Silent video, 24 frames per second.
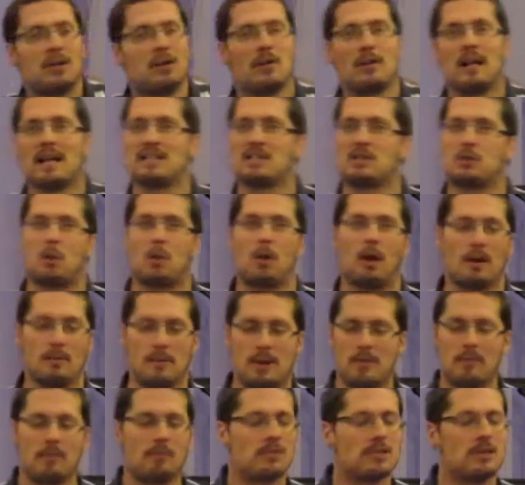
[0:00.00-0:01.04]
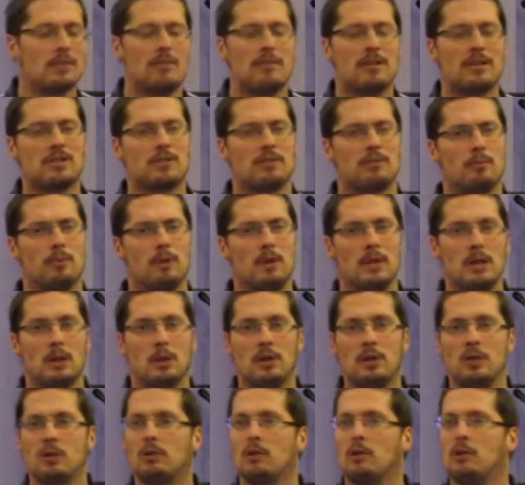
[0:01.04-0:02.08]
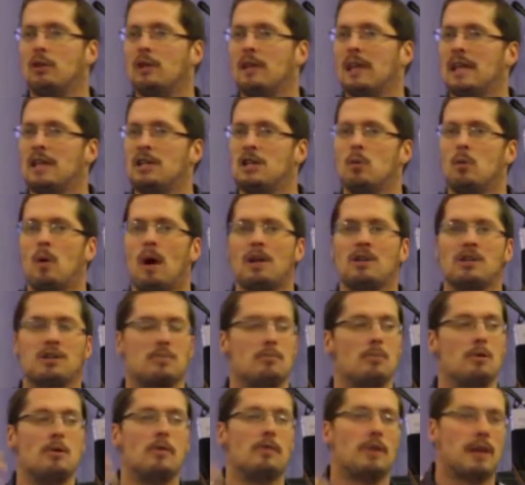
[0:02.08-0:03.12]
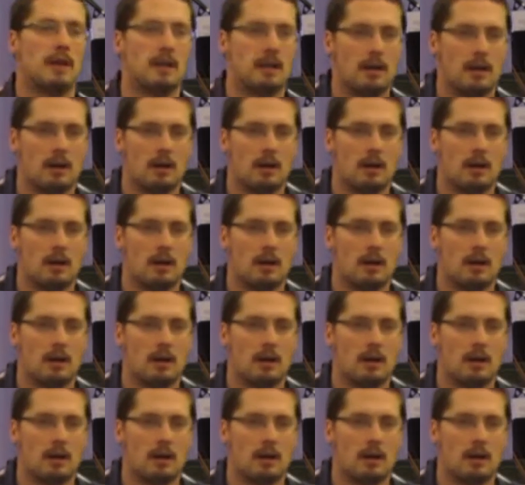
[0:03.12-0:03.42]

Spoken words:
We know that story. I mean, some of us, from when you were a little kid, you watched the movie.